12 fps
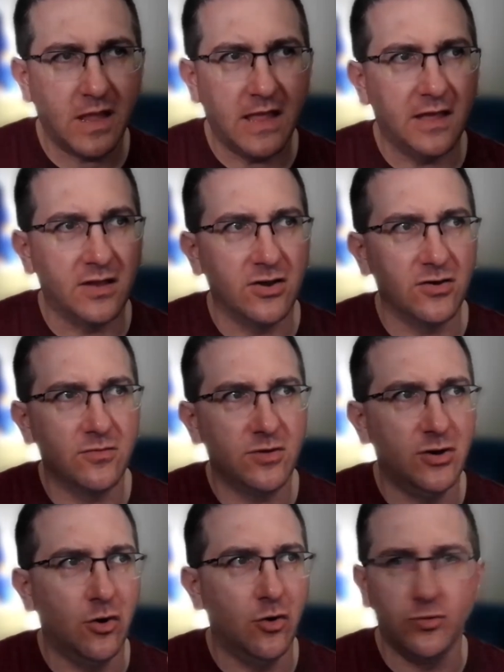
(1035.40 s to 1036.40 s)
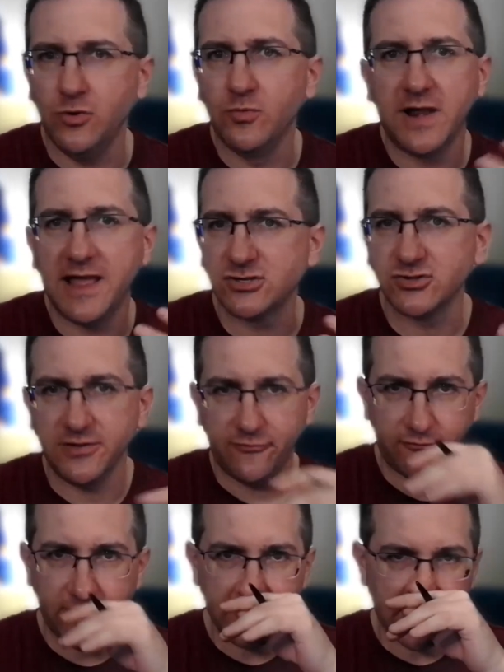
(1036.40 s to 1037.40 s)
and you know you can actually
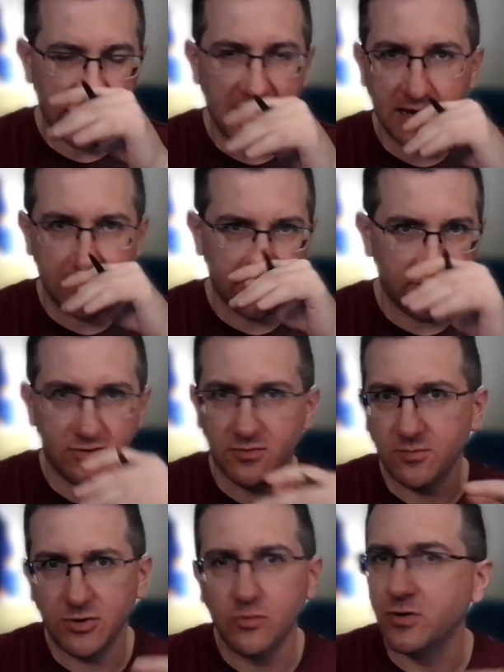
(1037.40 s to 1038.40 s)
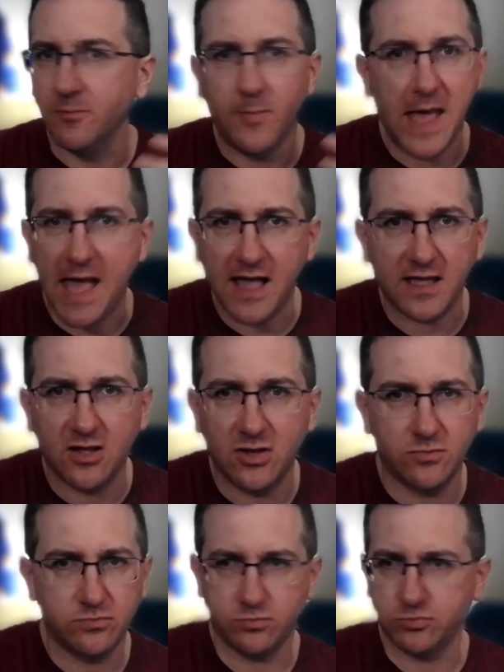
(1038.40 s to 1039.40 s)
fit a uh, you can pack
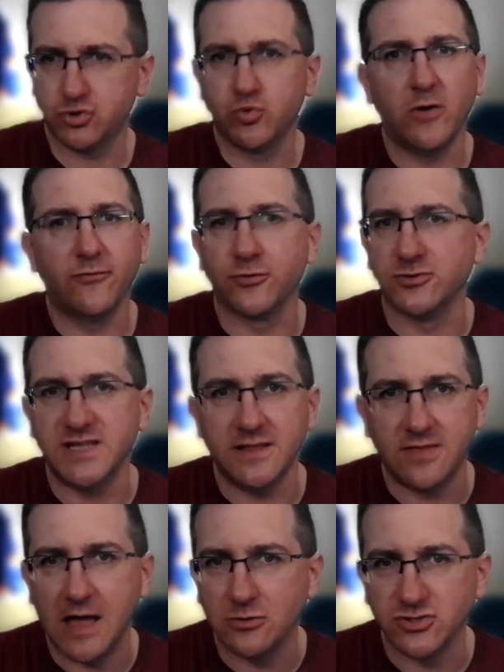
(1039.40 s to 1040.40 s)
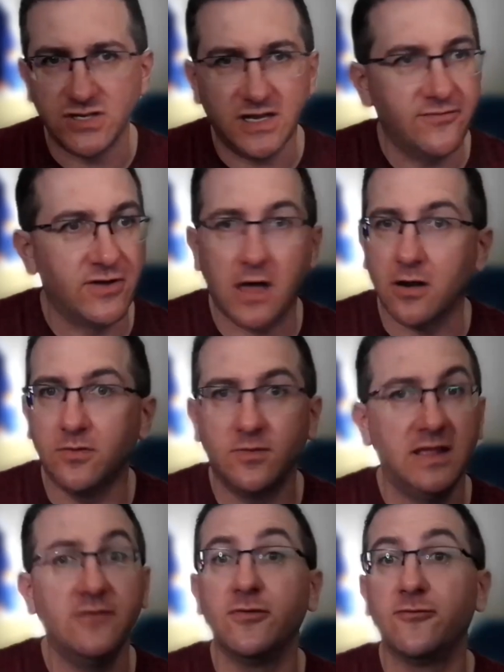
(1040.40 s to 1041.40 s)
12, 13,000 even on a,
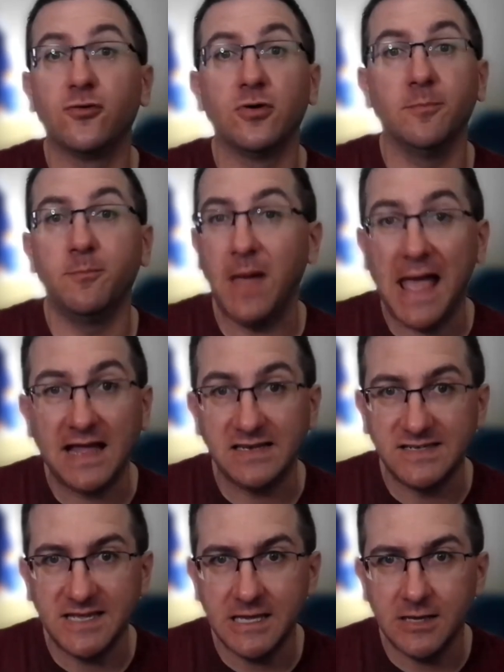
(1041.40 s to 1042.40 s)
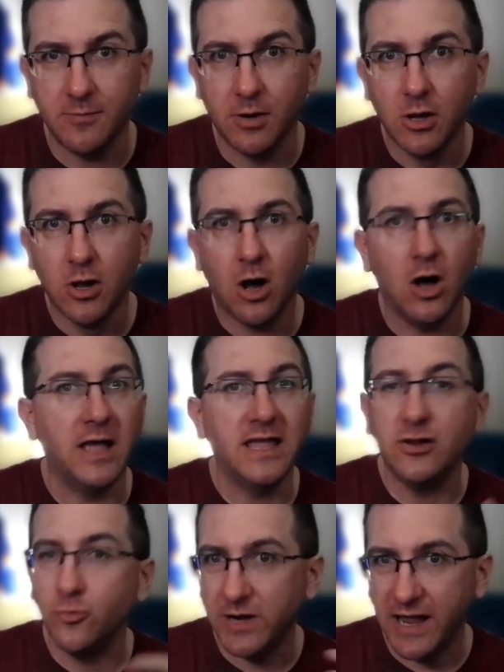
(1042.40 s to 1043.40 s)
even for a bad team uh,
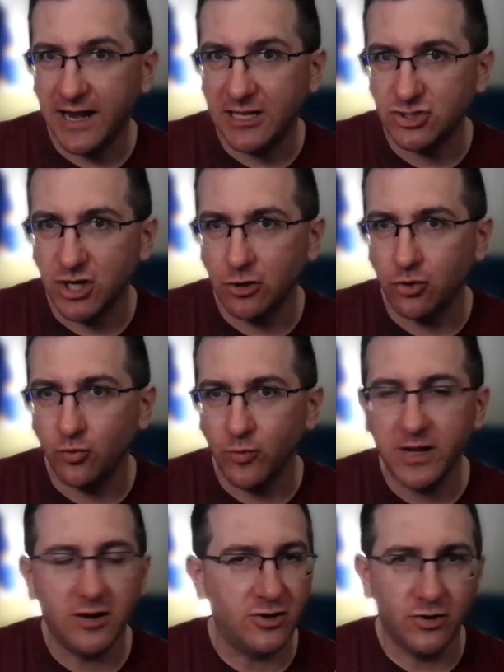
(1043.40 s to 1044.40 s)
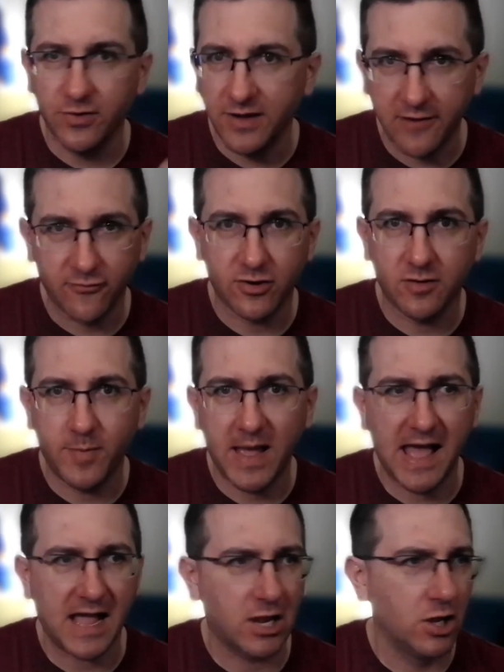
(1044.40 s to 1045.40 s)
into an NHL arena. You're never going to
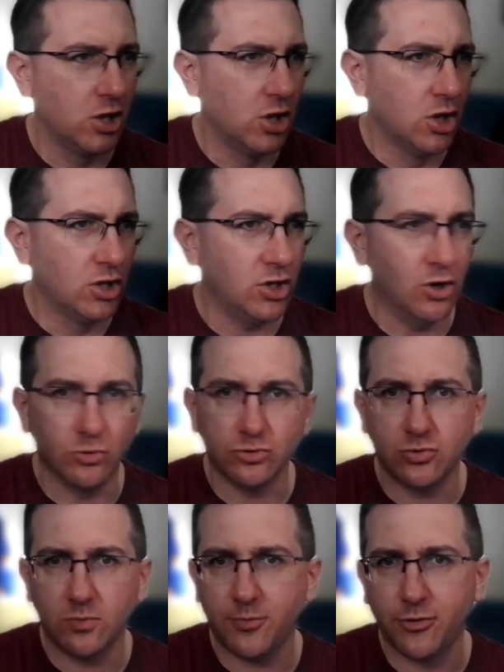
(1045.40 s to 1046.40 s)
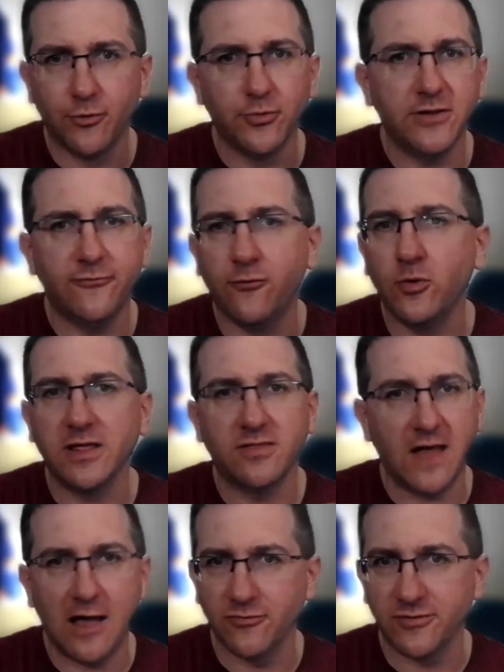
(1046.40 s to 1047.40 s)
pack, you know, 30,
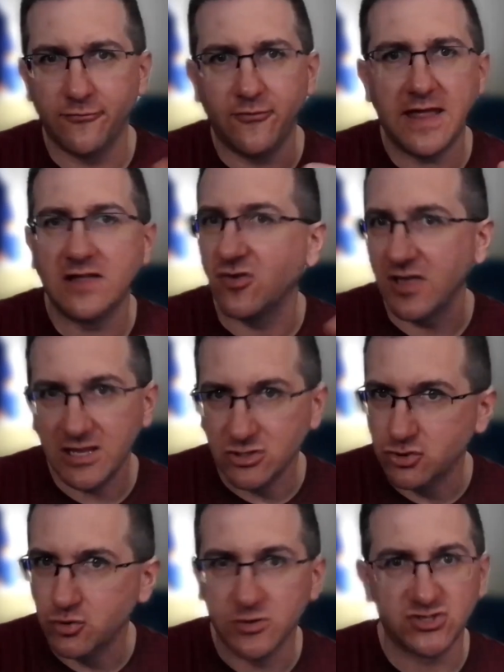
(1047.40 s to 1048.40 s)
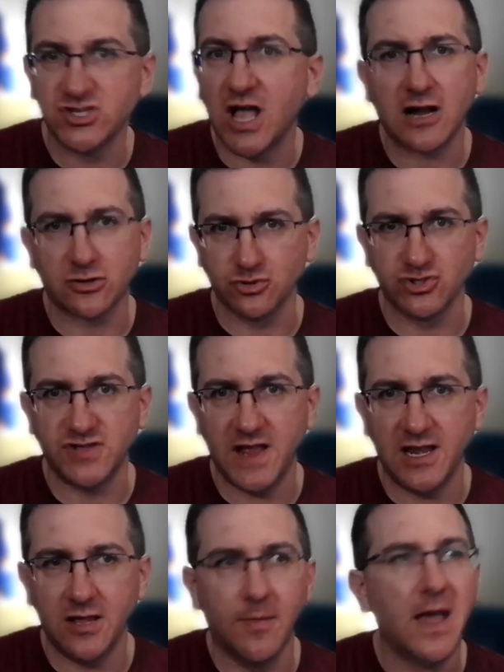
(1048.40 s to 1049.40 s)
40,000 fans into a soccer
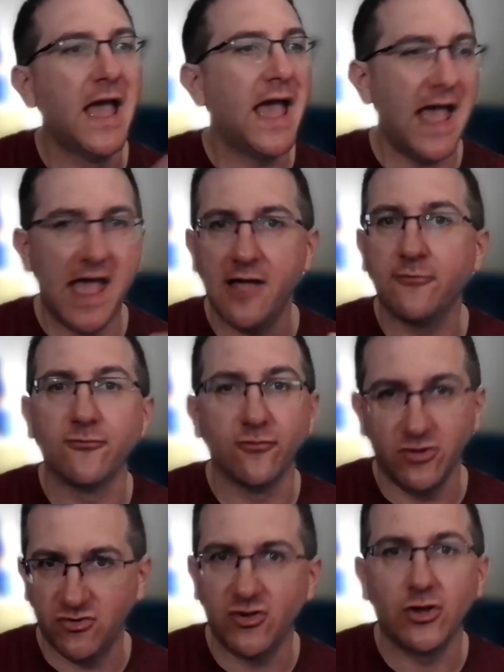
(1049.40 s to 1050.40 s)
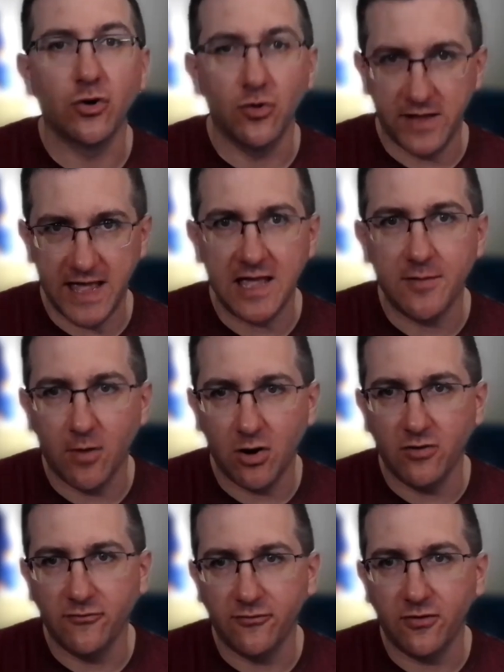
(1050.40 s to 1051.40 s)
stadium every single game
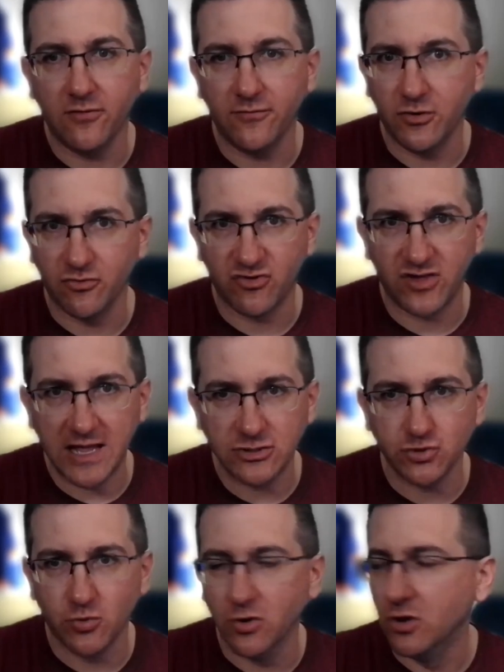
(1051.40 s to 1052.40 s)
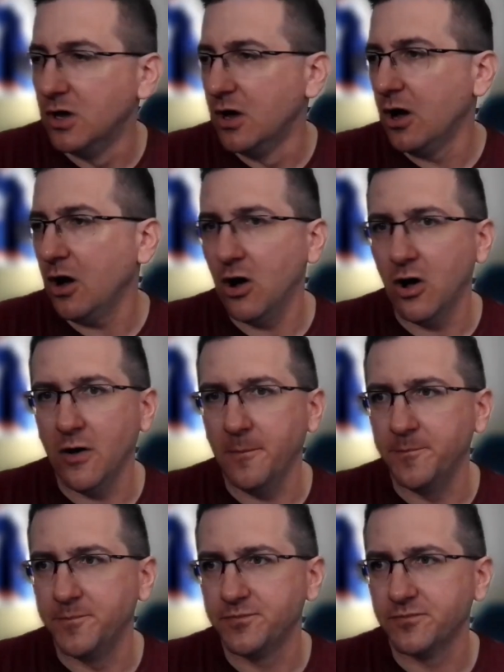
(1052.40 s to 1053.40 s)
of, of their schedule.
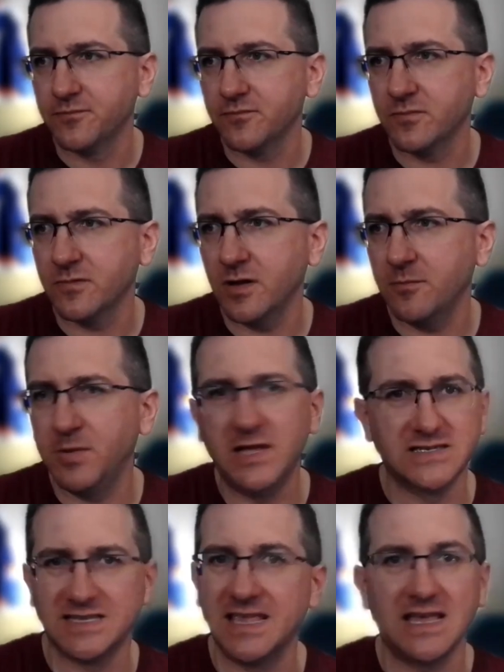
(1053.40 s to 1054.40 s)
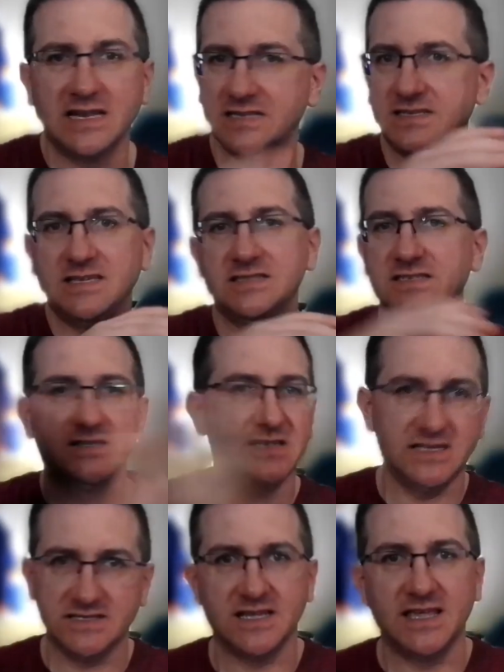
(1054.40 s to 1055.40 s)
Um, because again, it's it's
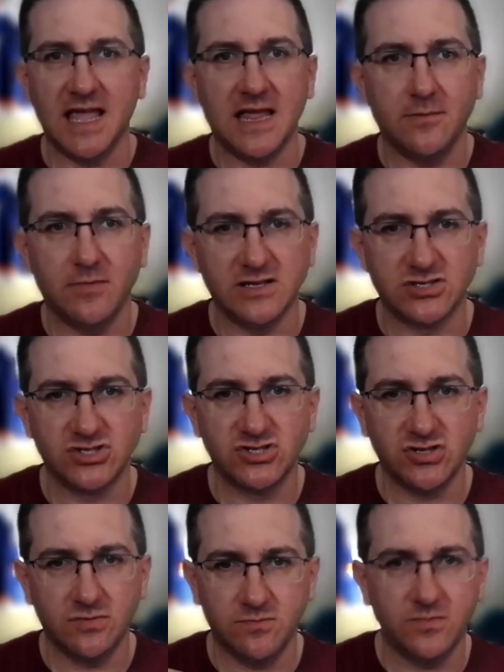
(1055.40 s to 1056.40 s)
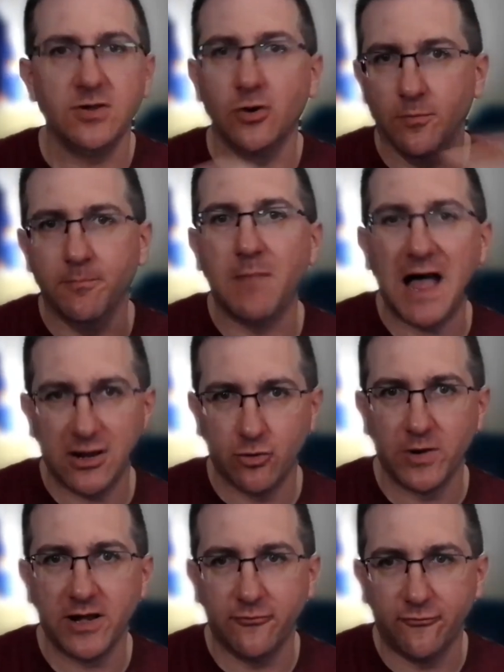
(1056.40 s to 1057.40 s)
it's a game that's you know
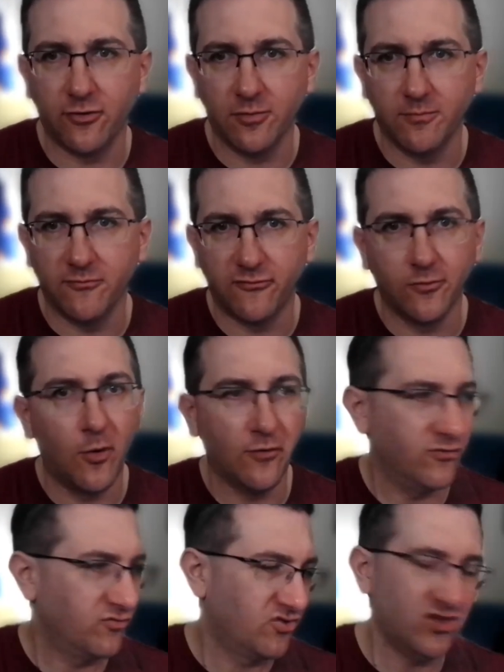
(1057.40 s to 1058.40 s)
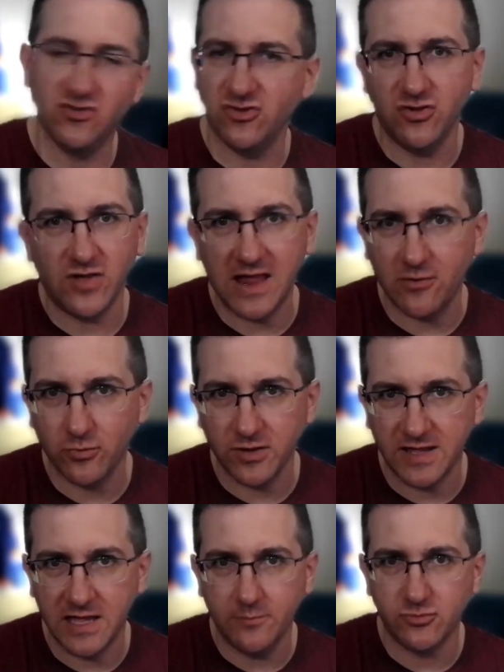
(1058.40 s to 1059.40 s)
migrated from from overseas, and you can't
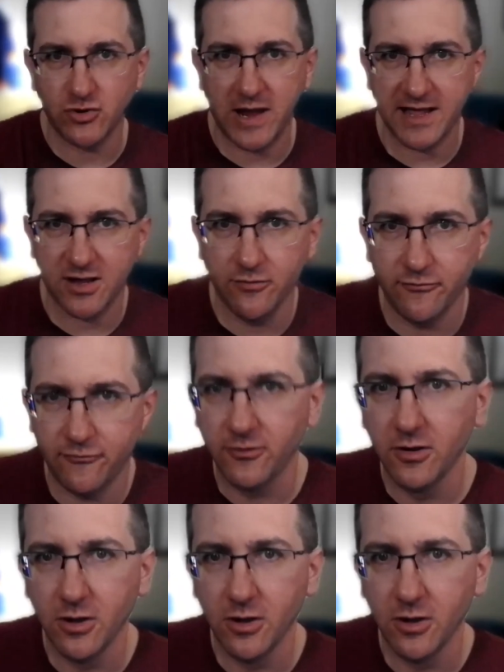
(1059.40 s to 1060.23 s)
really keep track of